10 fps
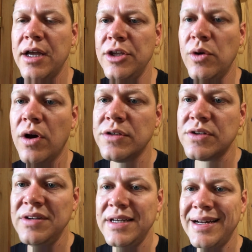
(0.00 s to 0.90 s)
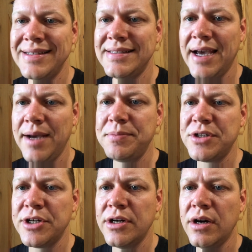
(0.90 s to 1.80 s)
You also need an
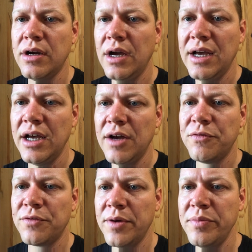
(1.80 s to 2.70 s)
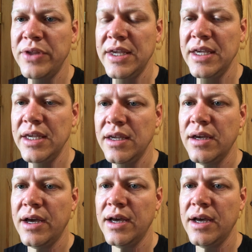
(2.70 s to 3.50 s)
adapter from the